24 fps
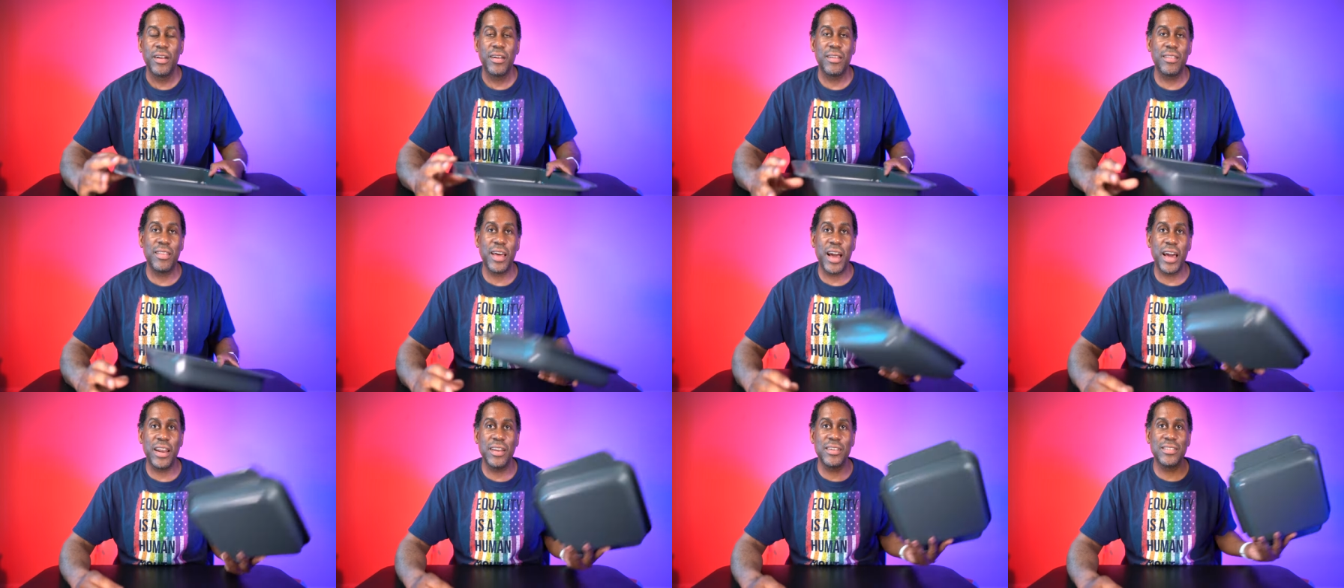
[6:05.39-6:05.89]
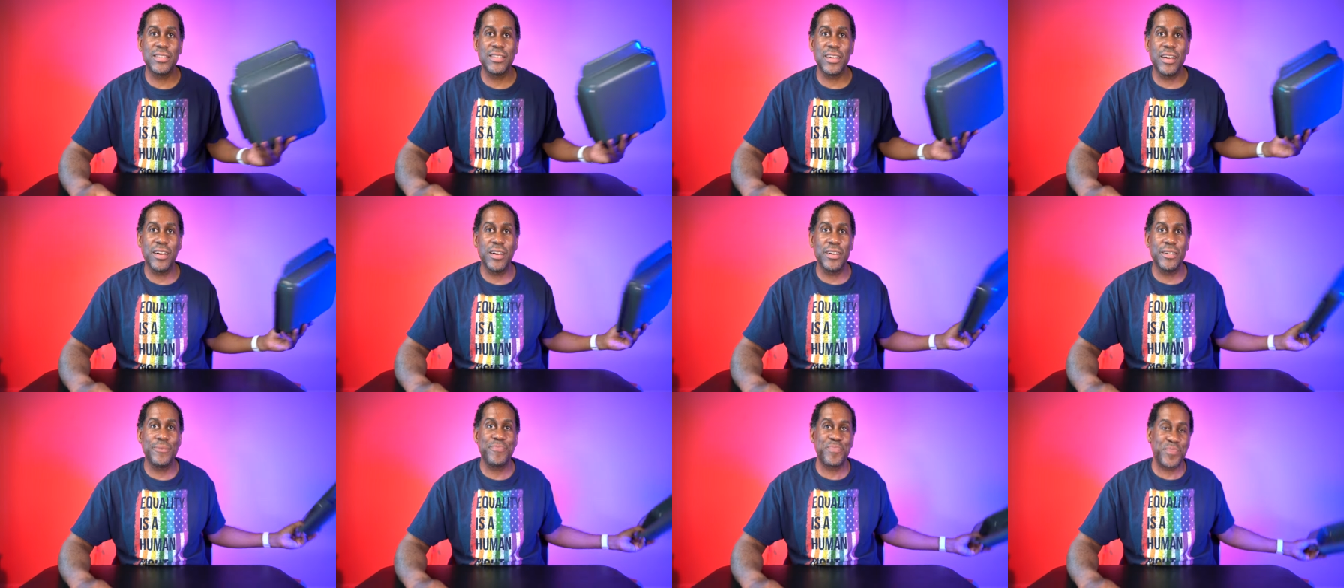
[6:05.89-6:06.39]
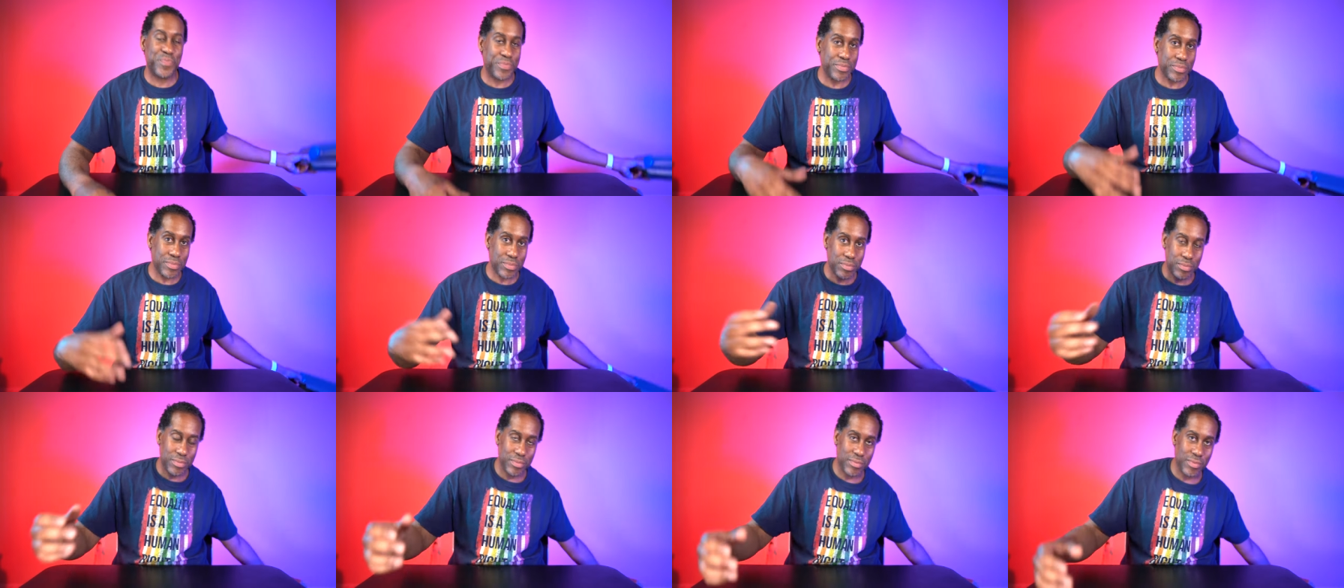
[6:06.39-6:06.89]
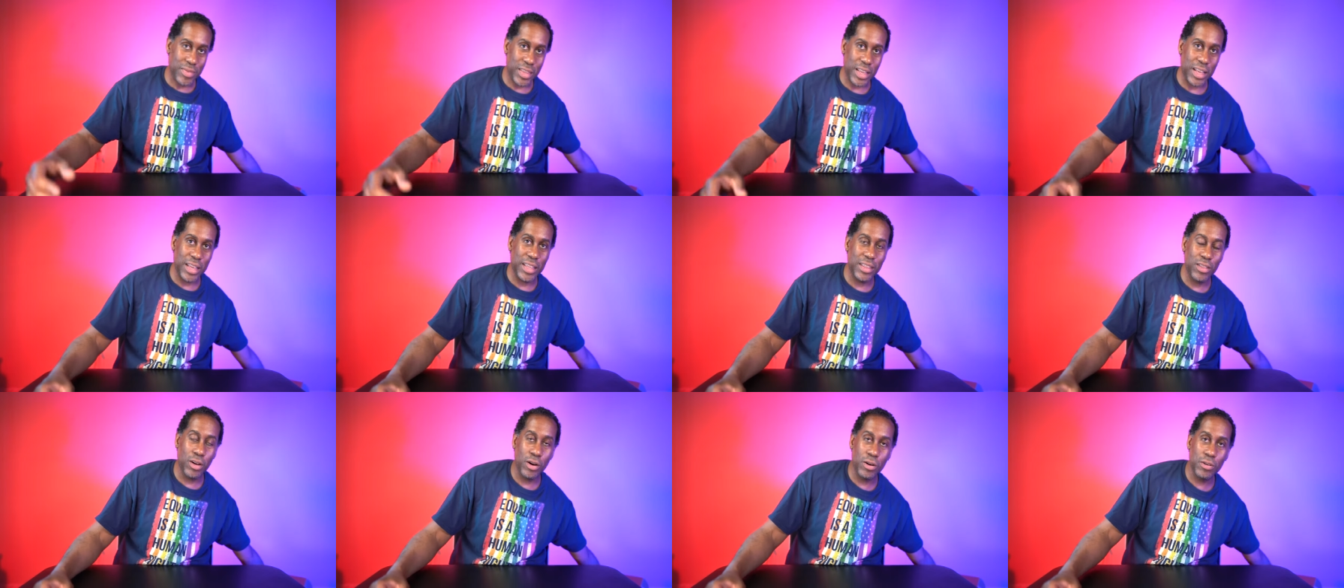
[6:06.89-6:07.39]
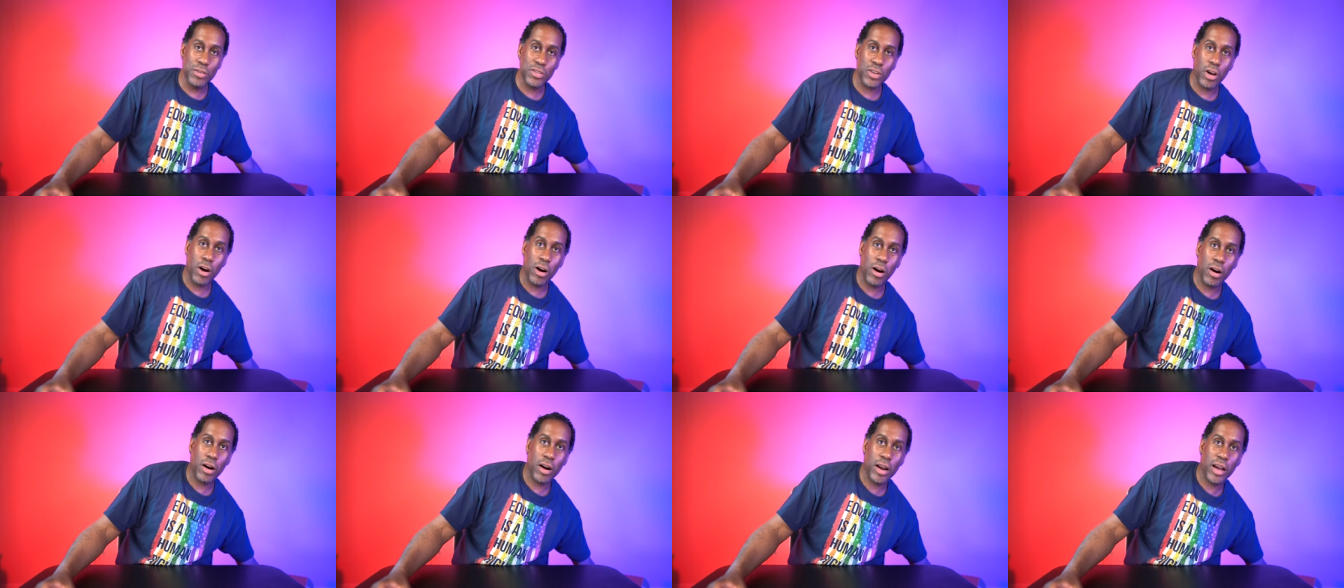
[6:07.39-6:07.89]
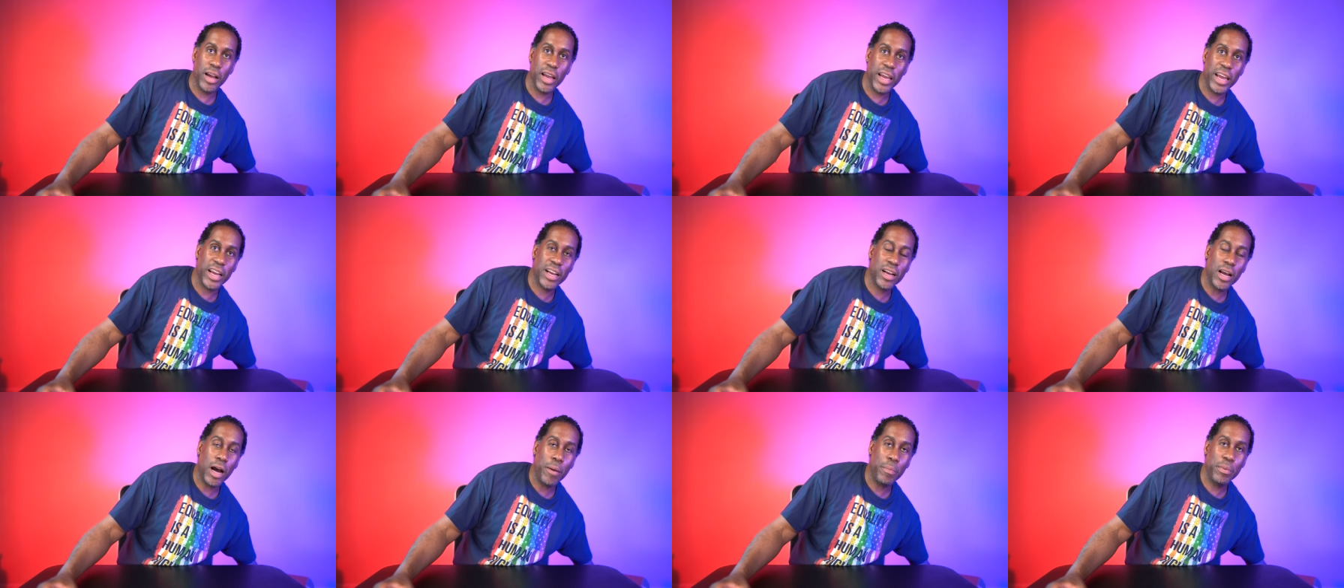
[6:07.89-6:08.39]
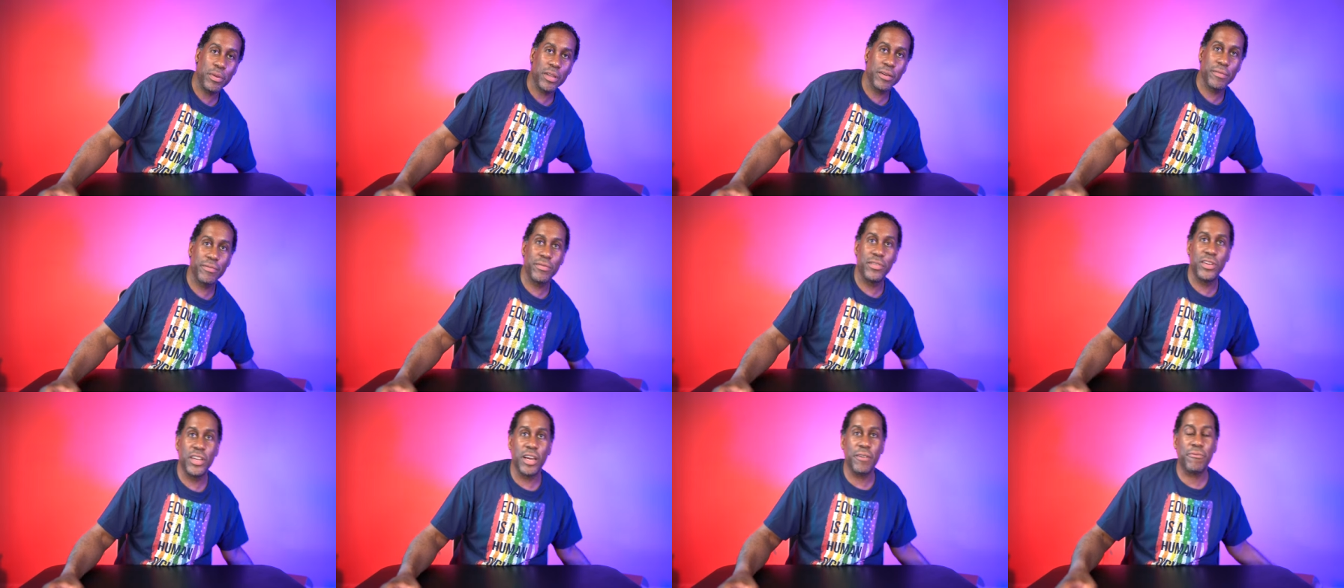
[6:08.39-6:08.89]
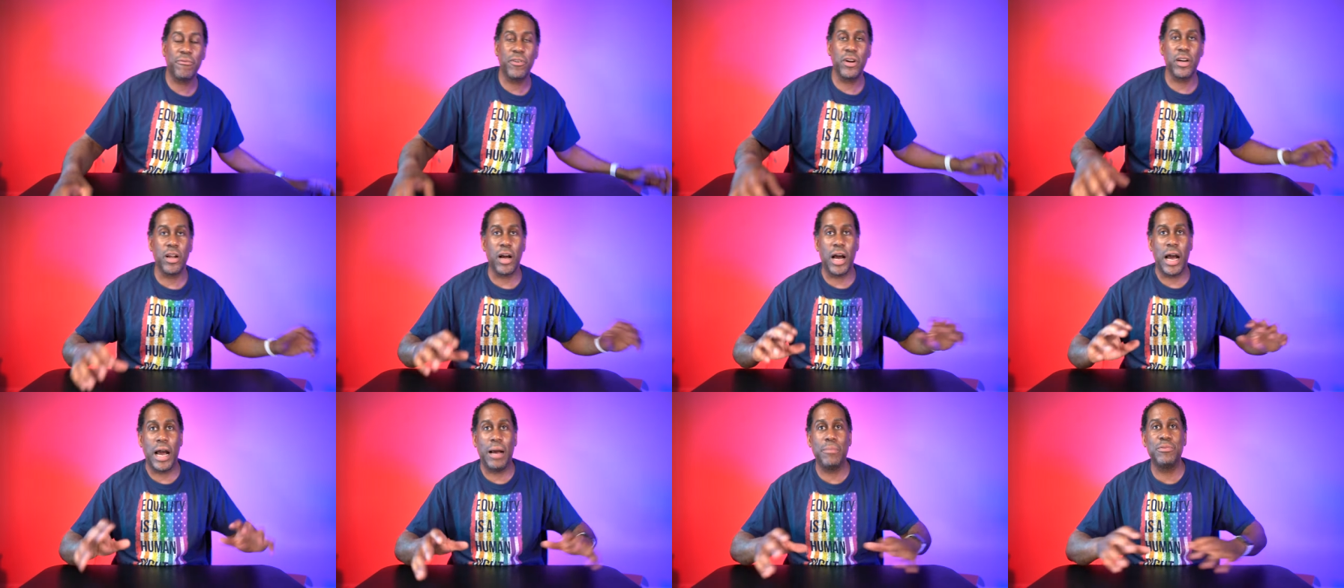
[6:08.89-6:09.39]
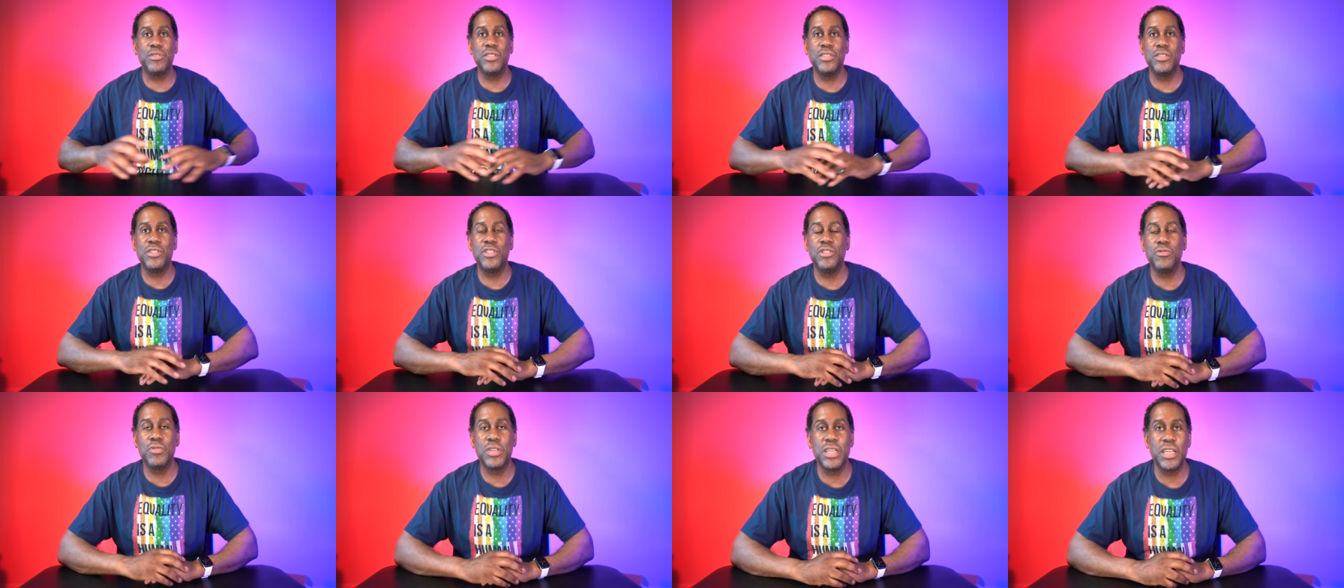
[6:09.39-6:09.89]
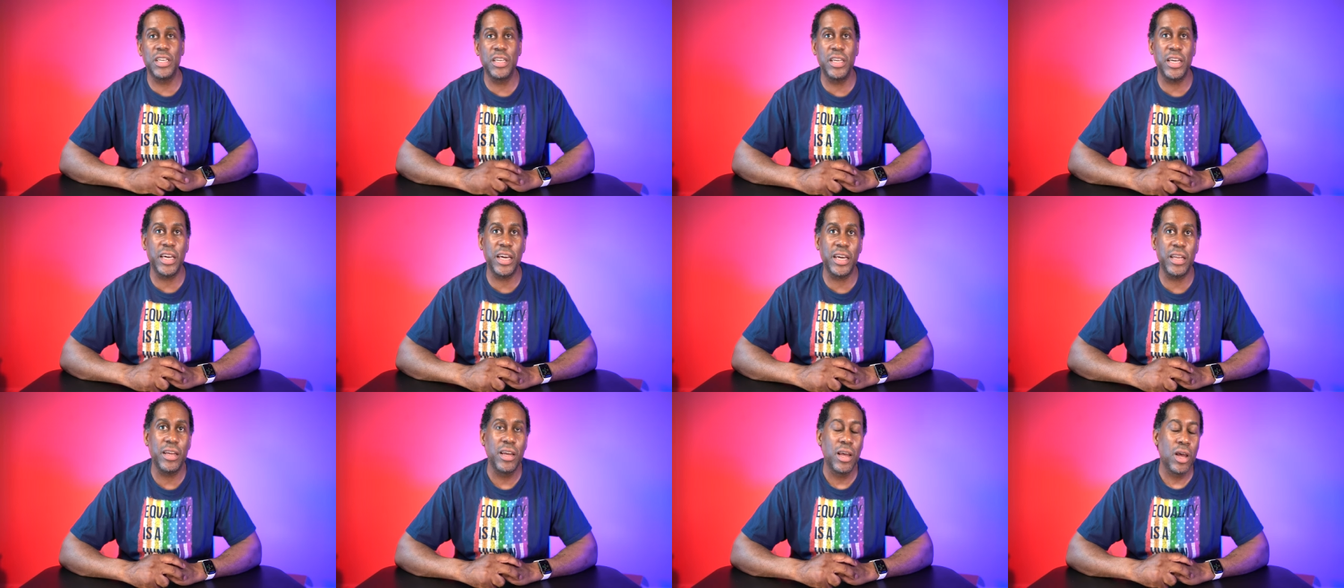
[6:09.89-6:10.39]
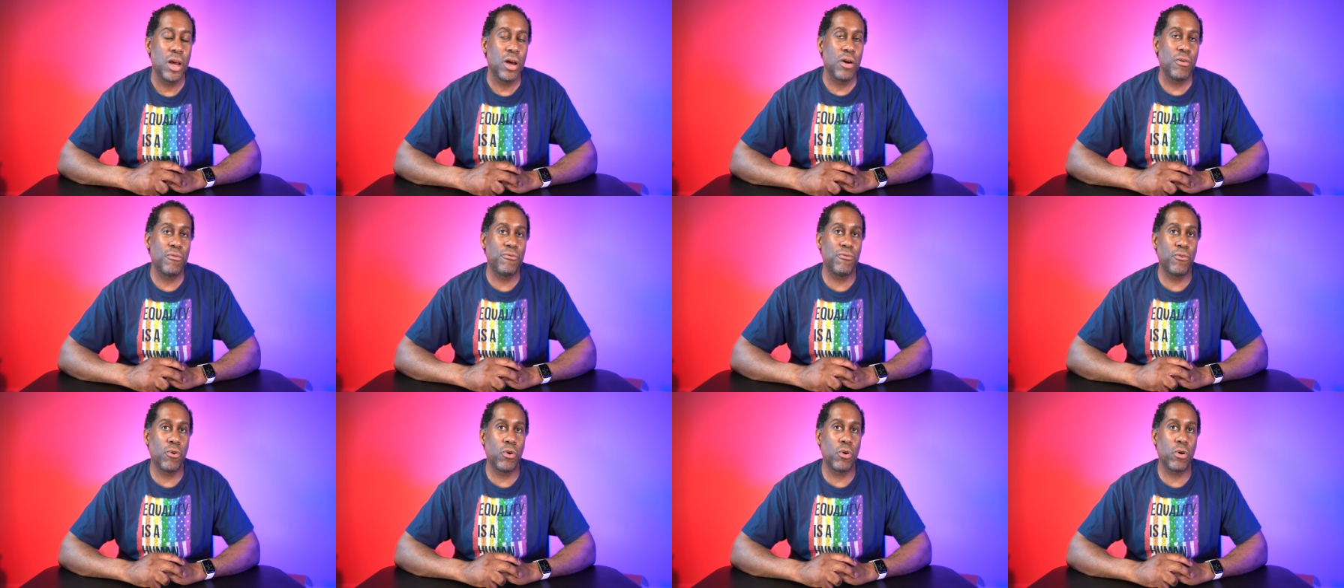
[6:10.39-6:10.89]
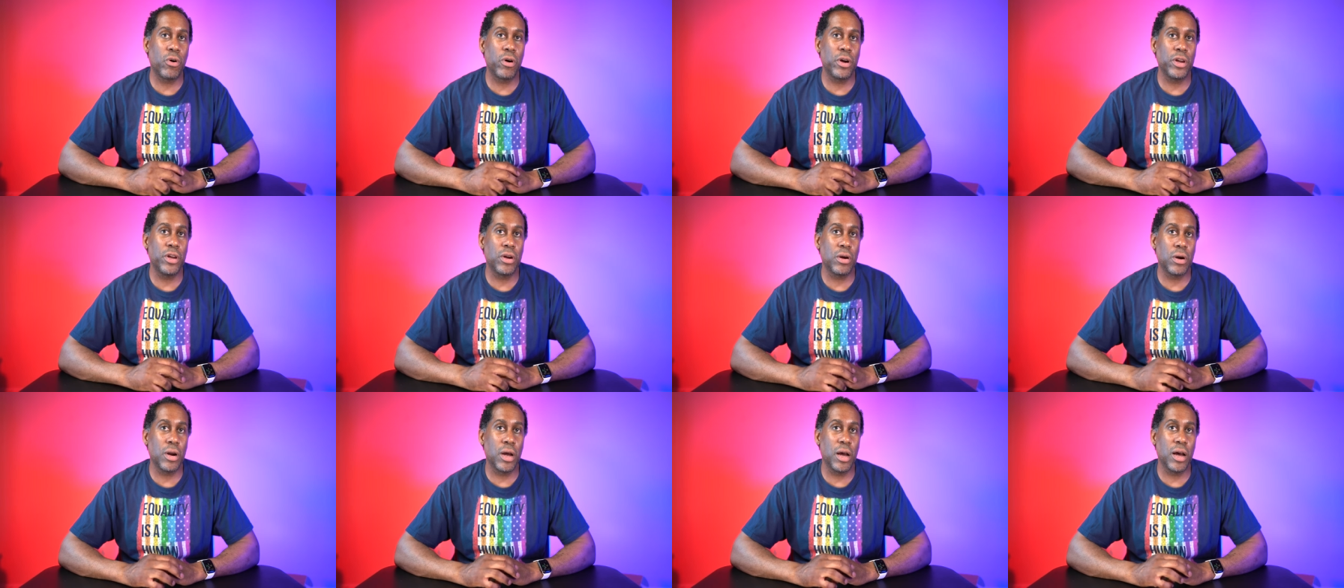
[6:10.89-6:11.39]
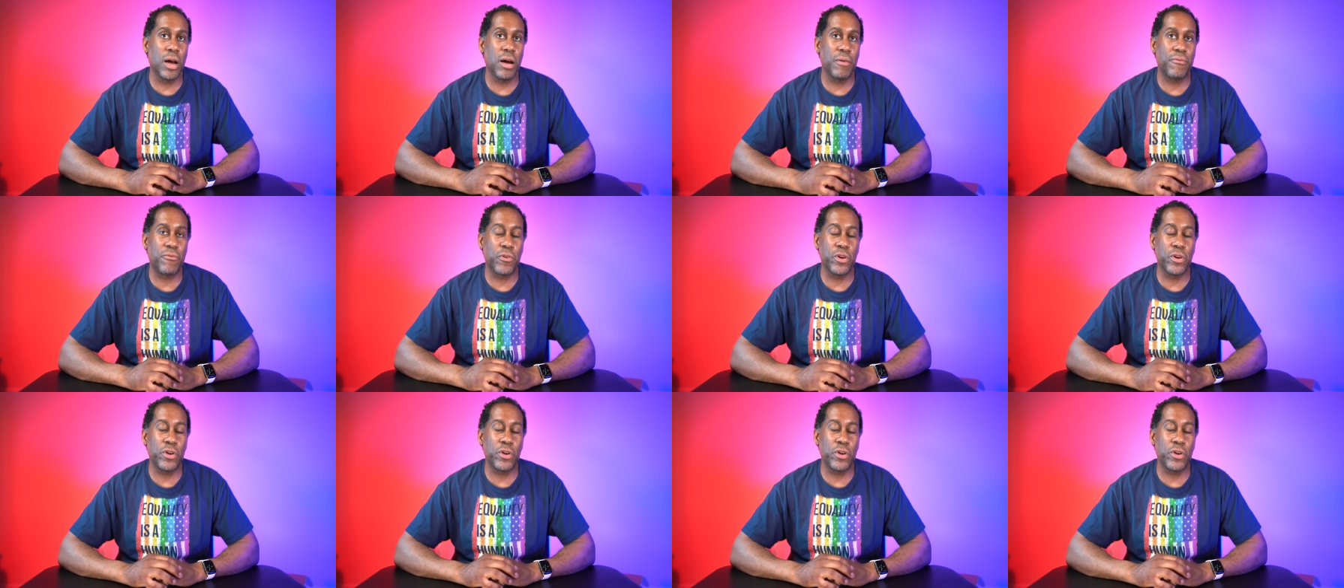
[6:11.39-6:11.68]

That is... Uh, those are a couple of different options you can get for your uh,